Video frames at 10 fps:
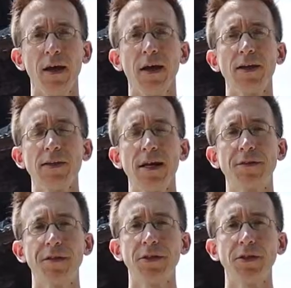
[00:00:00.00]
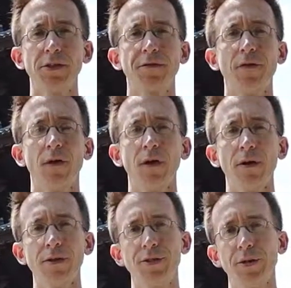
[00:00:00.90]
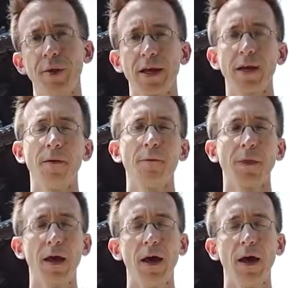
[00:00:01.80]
It has nice features for zooming in